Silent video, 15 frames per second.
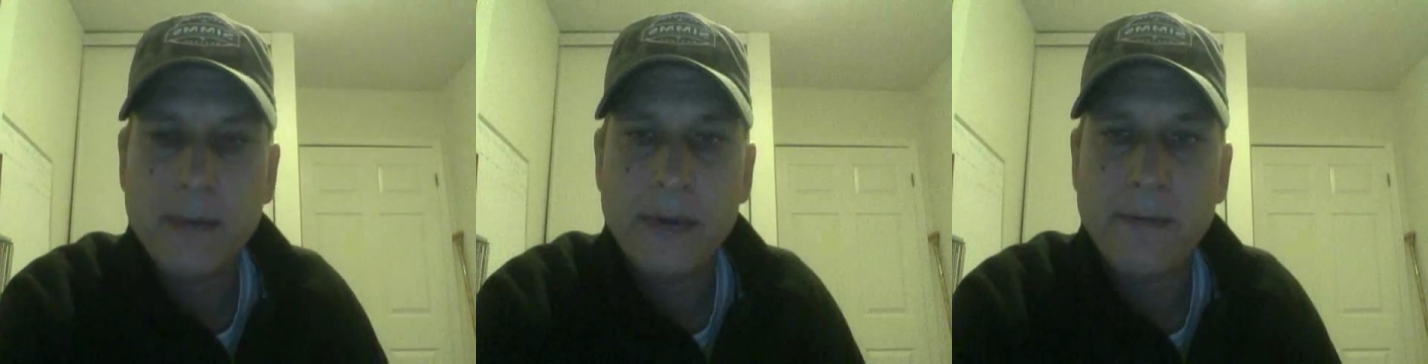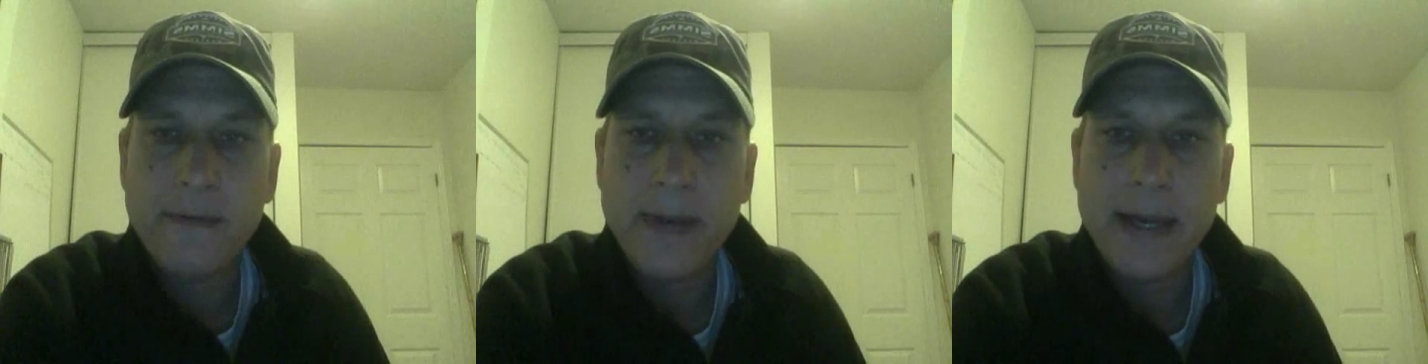
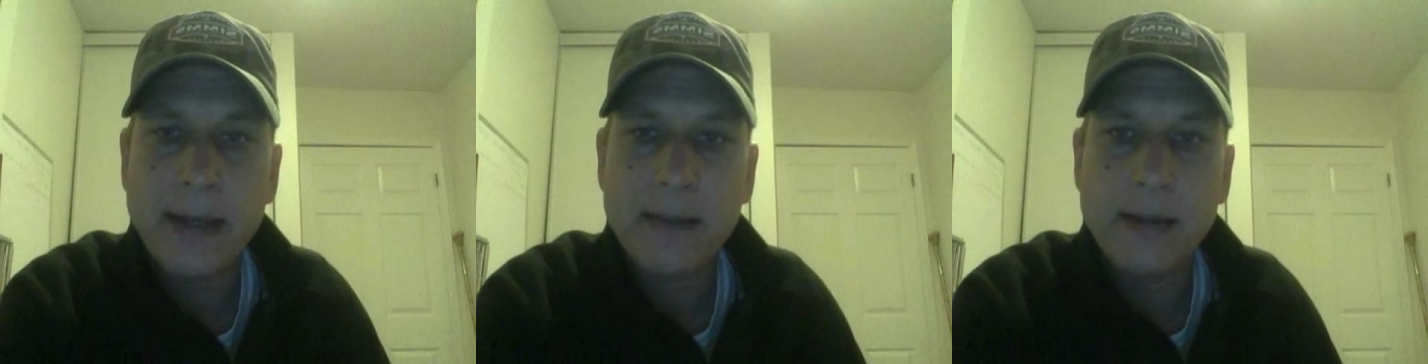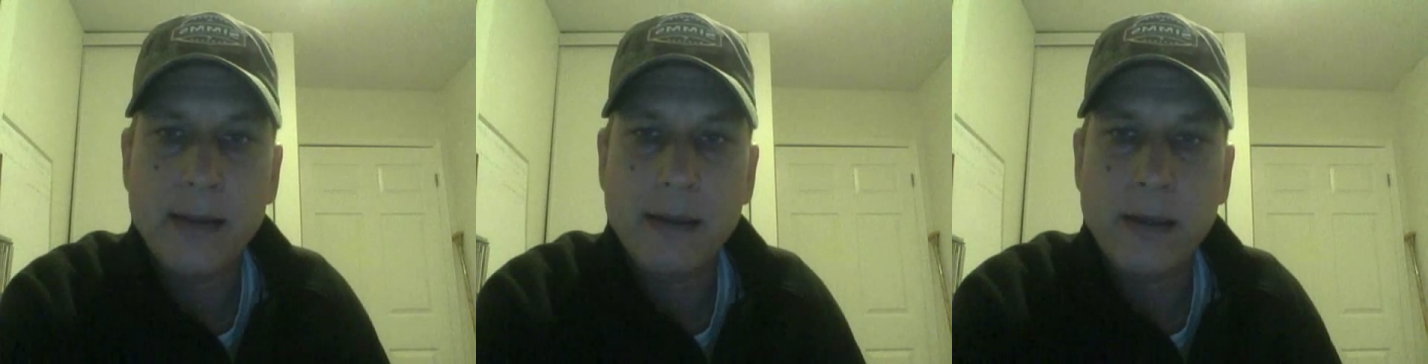the
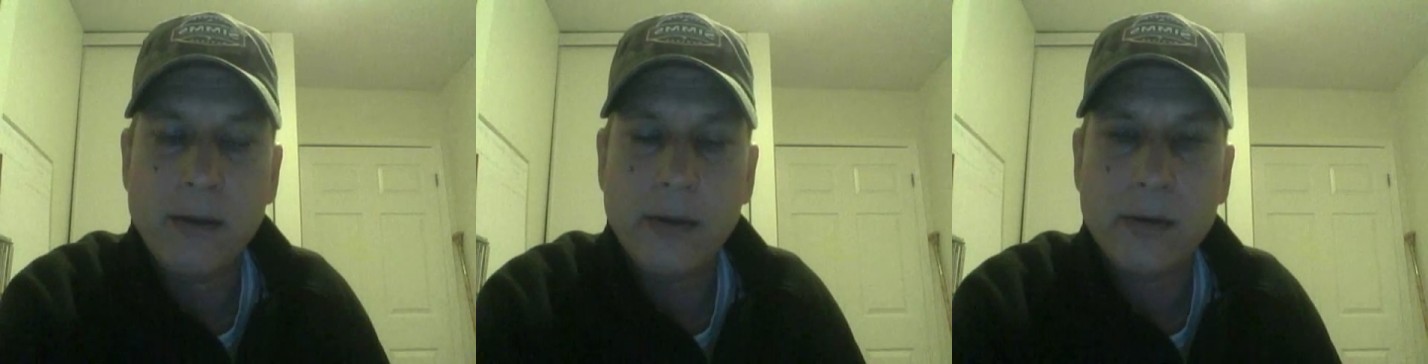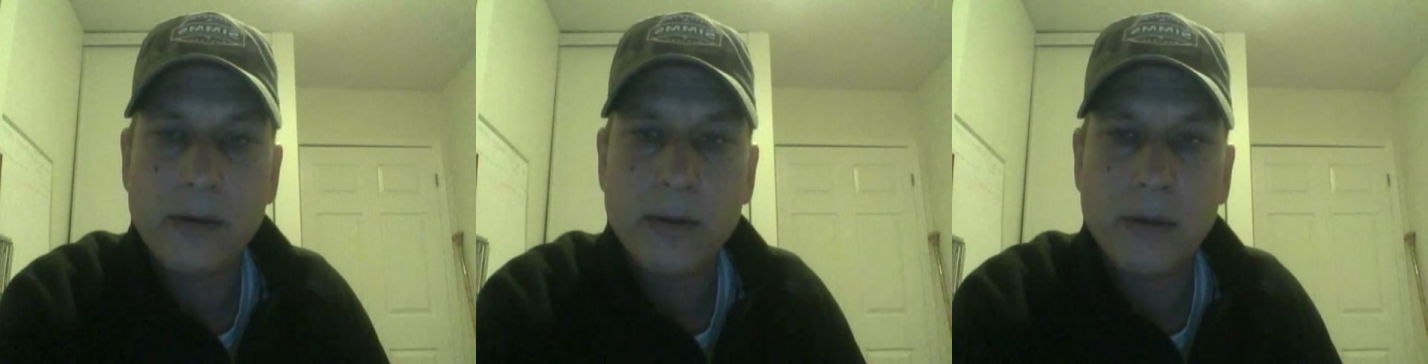fact that
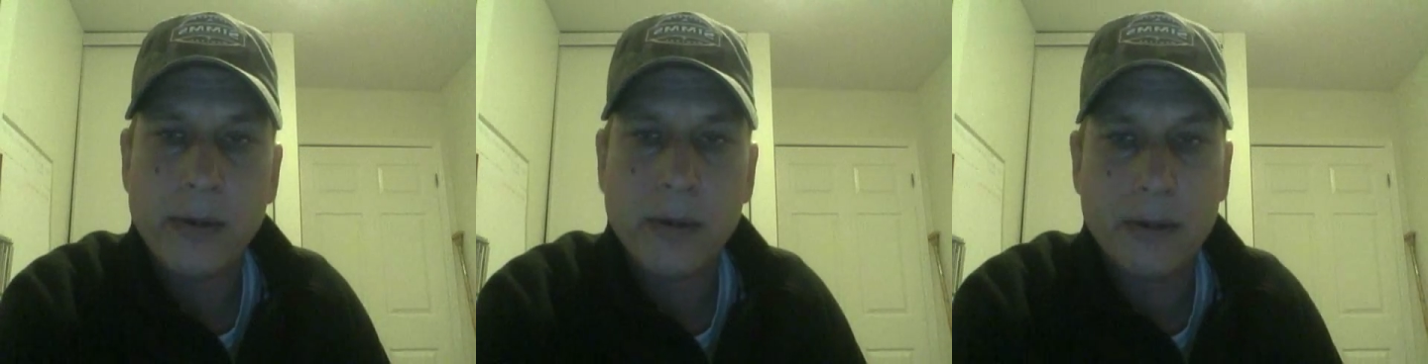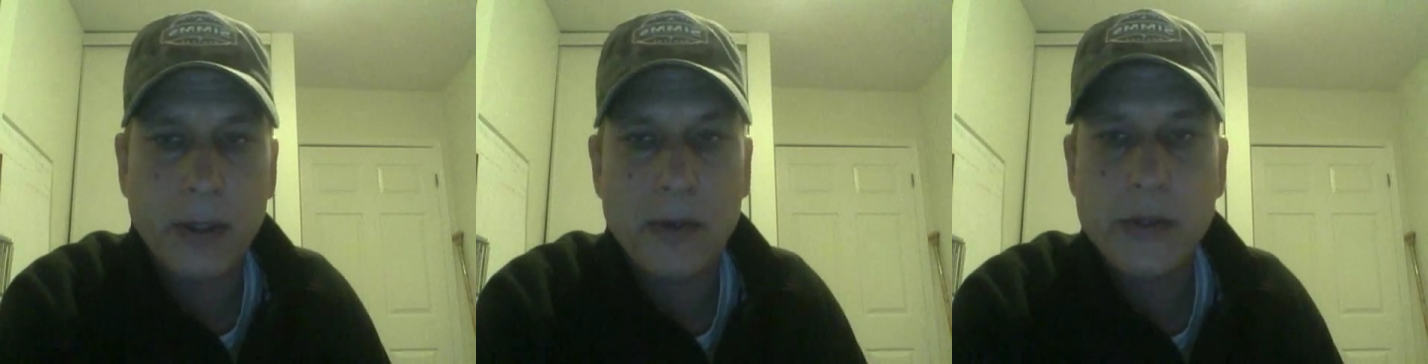
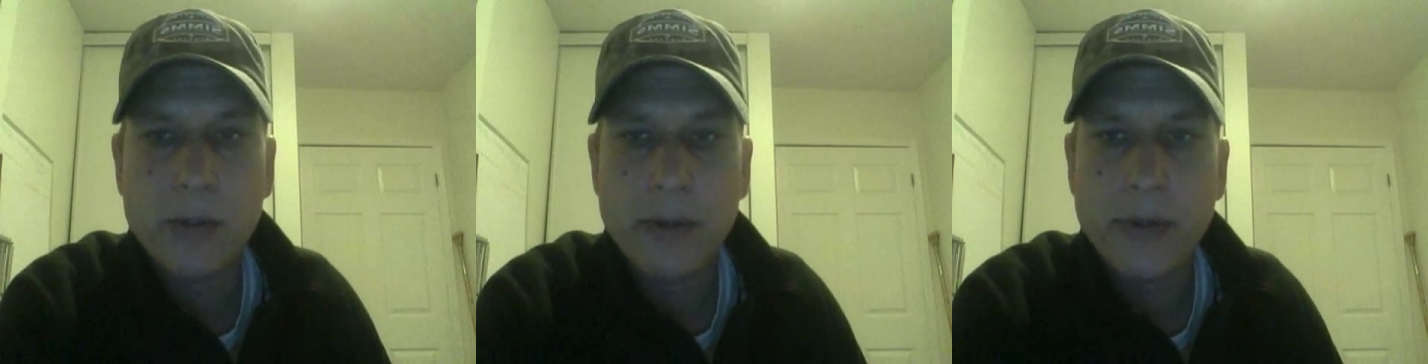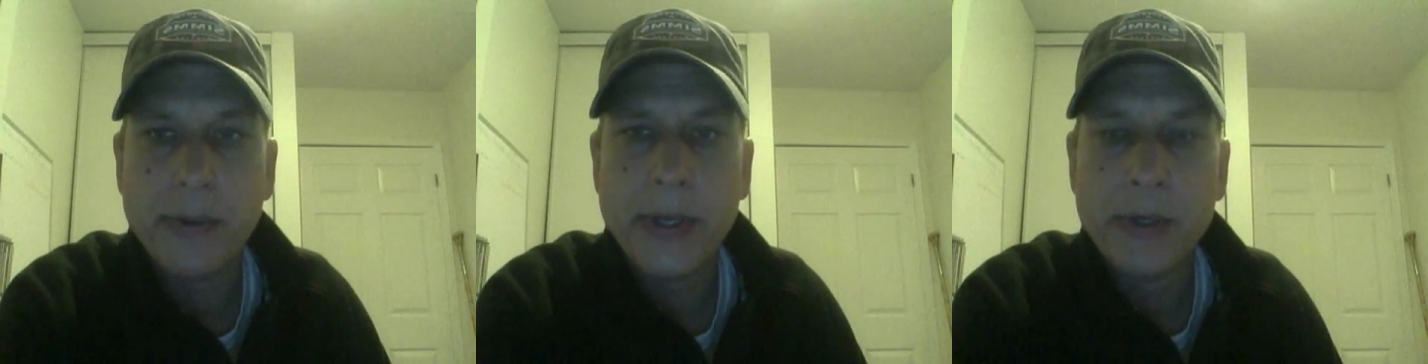they're close
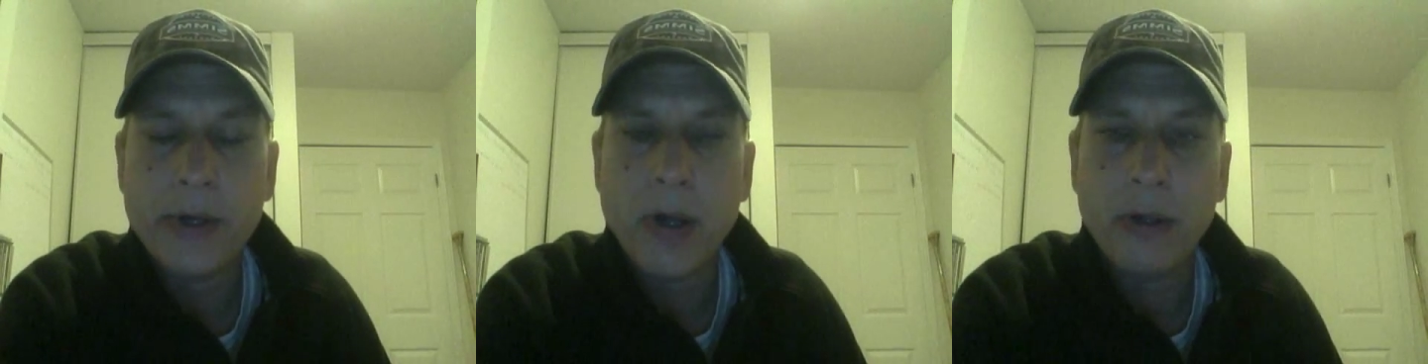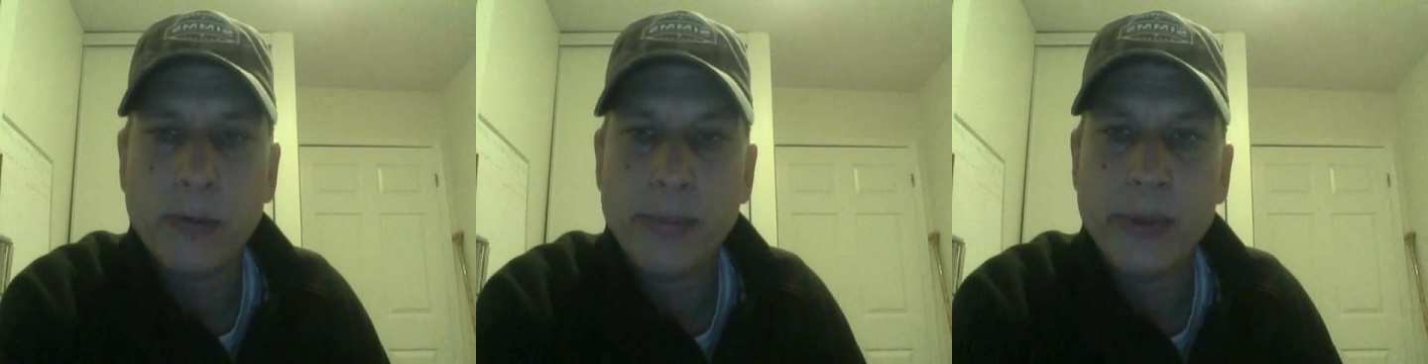to a
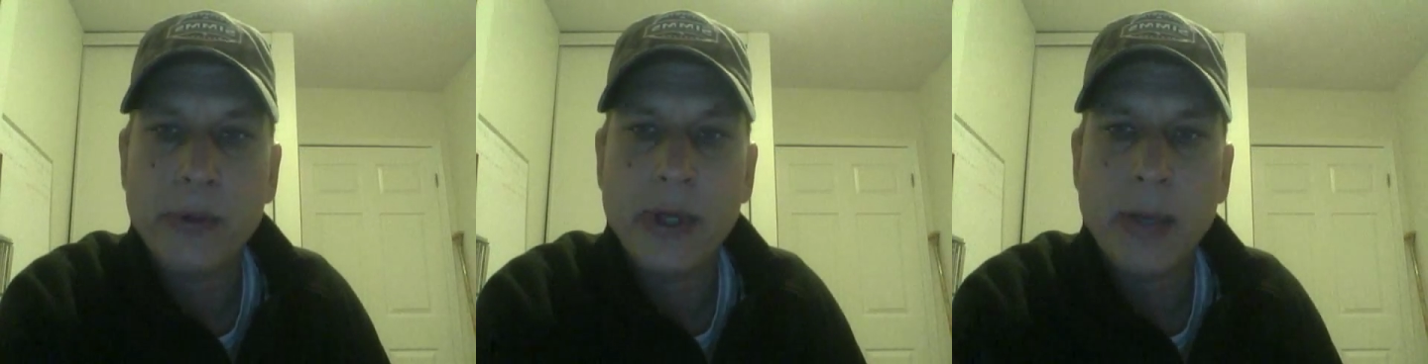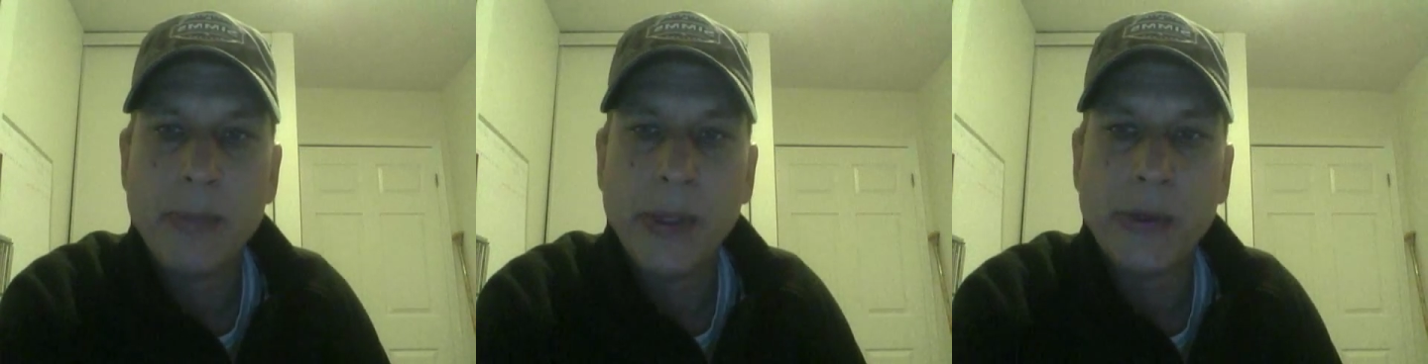$300
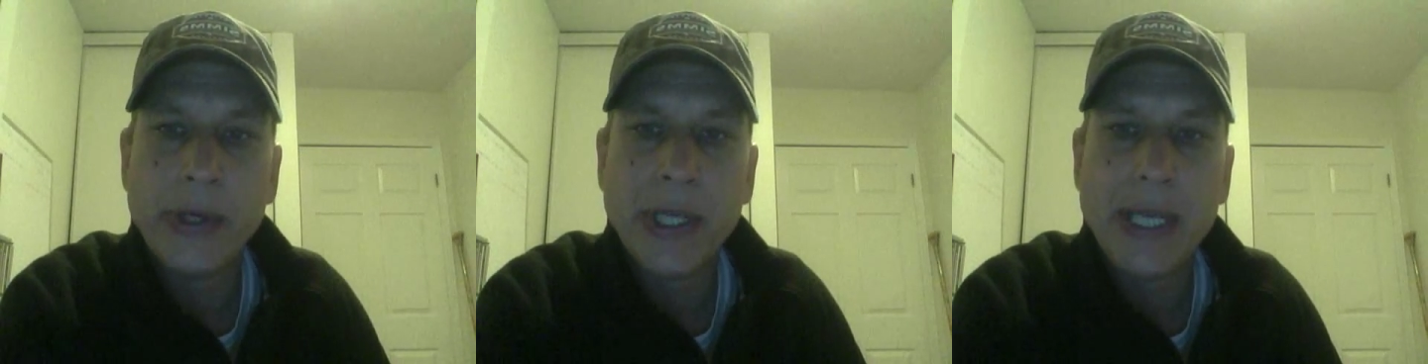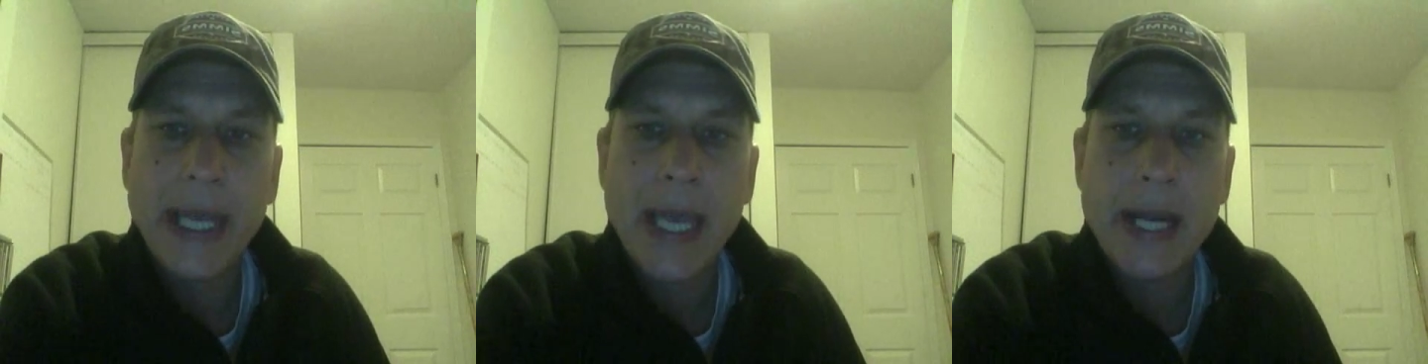boot up here
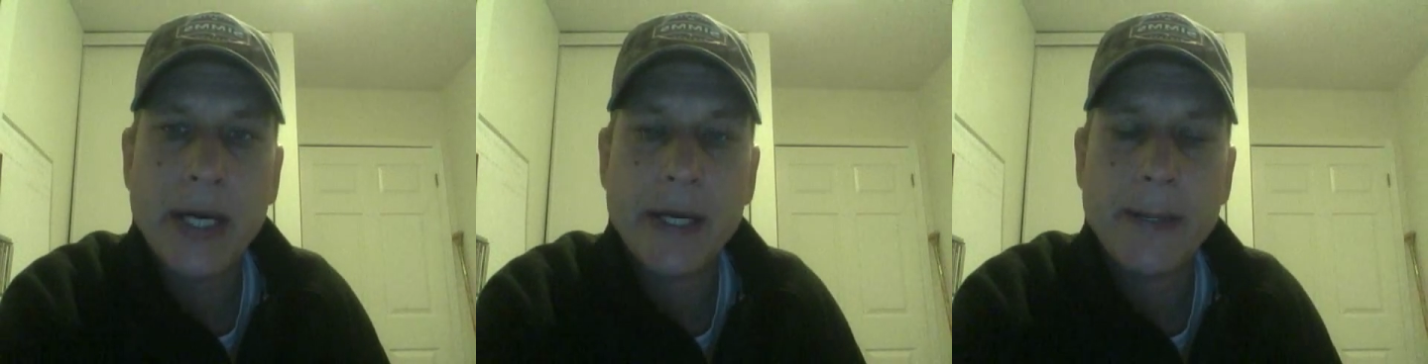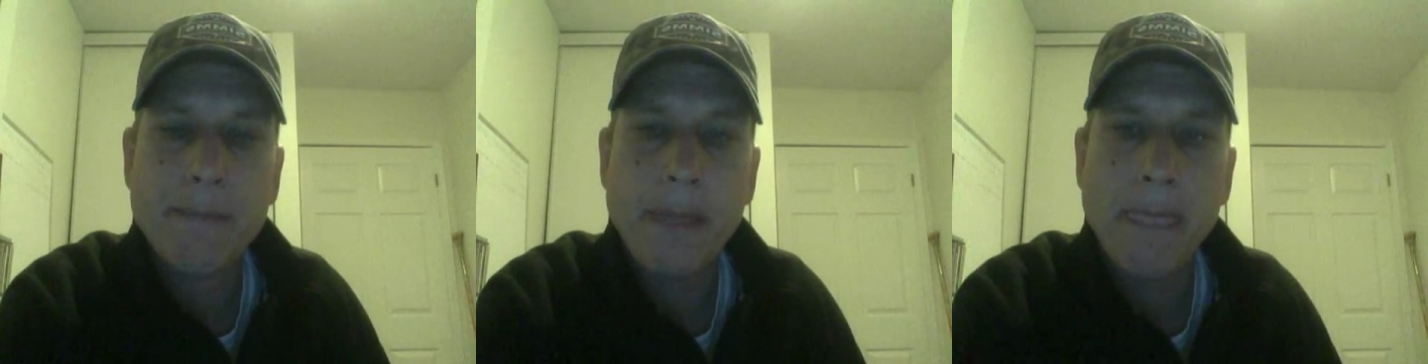in
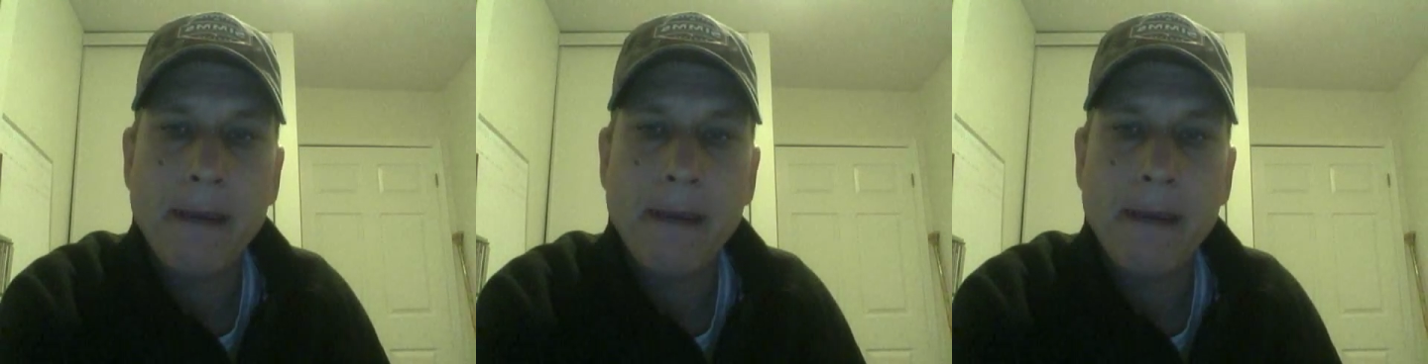Canada,